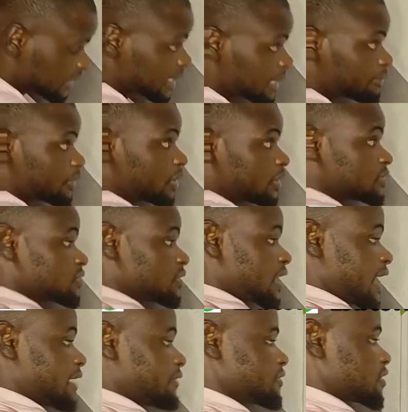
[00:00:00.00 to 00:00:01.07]
that I'm going to
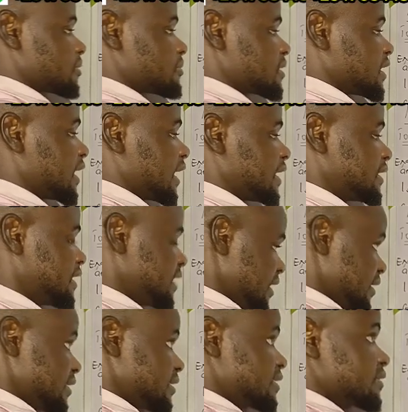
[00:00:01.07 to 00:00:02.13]
have something like
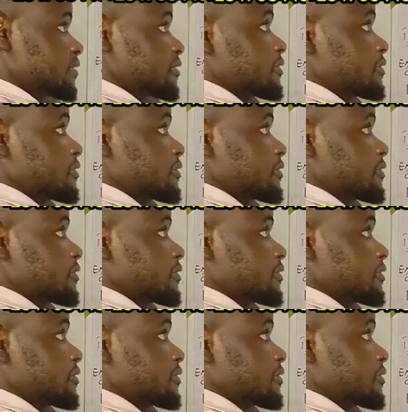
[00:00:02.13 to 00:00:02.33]
this